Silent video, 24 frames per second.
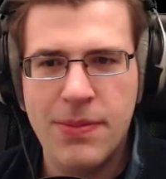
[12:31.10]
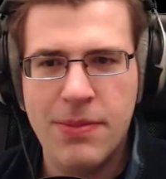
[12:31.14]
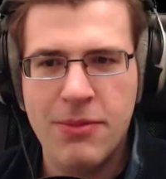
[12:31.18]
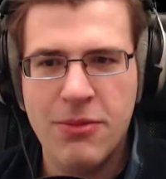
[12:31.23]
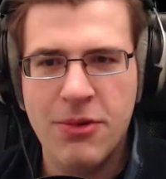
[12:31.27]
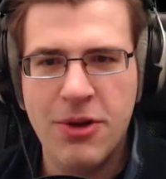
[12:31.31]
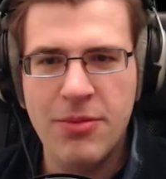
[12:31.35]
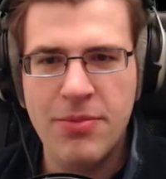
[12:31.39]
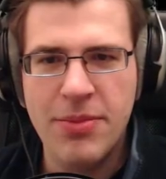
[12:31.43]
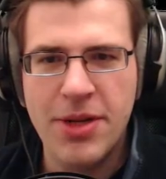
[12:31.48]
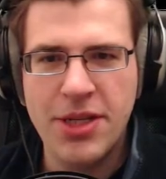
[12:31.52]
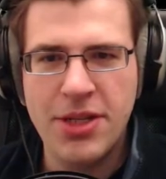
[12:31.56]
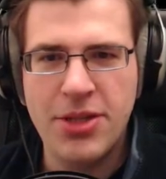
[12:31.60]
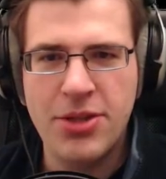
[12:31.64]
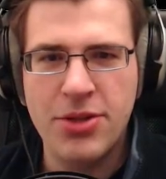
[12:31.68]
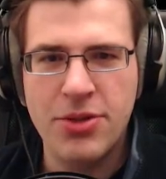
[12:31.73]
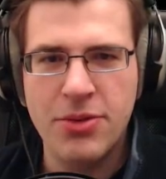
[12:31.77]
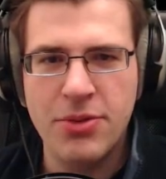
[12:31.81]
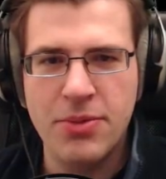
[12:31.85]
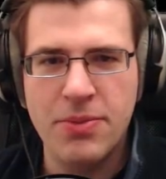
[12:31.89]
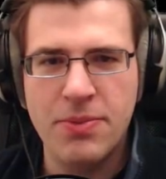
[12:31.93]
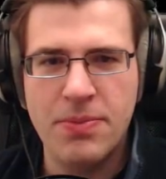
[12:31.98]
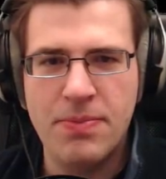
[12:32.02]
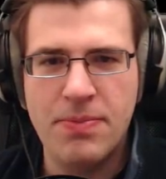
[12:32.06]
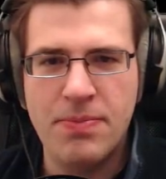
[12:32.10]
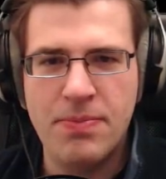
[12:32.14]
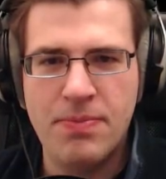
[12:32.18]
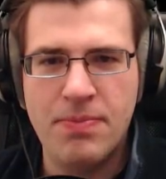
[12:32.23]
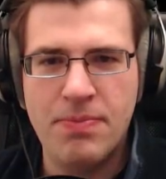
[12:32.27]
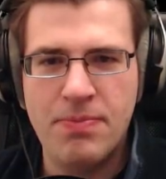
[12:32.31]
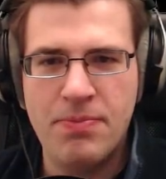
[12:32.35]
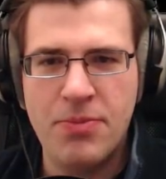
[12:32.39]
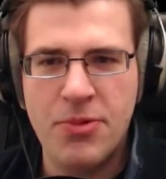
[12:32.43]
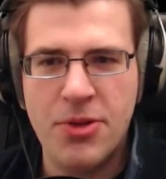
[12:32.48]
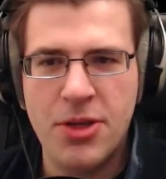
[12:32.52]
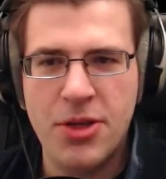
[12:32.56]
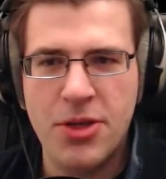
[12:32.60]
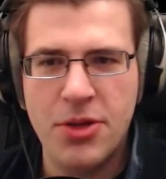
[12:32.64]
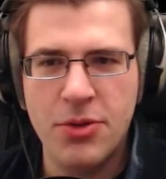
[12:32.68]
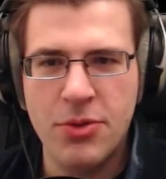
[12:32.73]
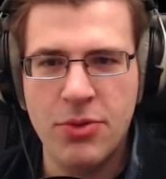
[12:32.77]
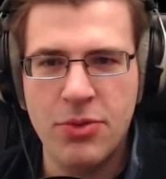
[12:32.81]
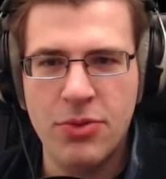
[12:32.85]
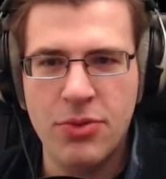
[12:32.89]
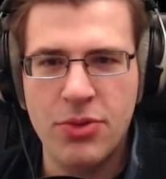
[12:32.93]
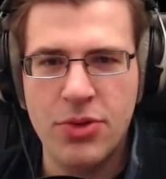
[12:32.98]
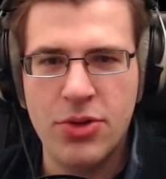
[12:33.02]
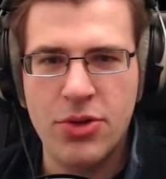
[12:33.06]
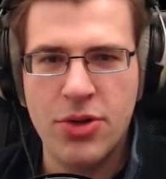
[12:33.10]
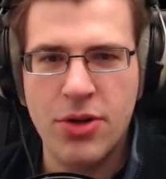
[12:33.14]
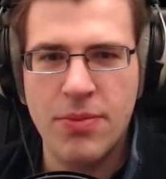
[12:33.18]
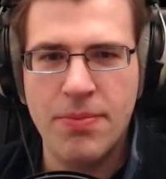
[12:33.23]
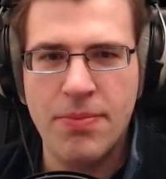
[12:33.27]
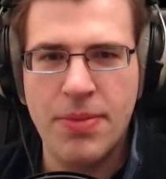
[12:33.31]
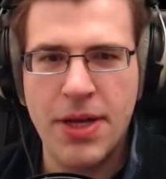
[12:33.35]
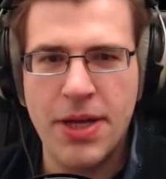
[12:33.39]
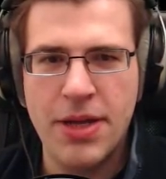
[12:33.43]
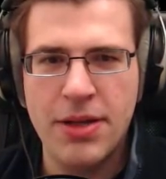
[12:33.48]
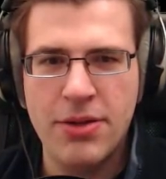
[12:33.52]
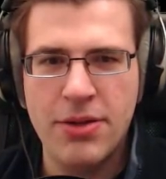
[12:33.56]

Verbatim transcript: Why am I so huge compared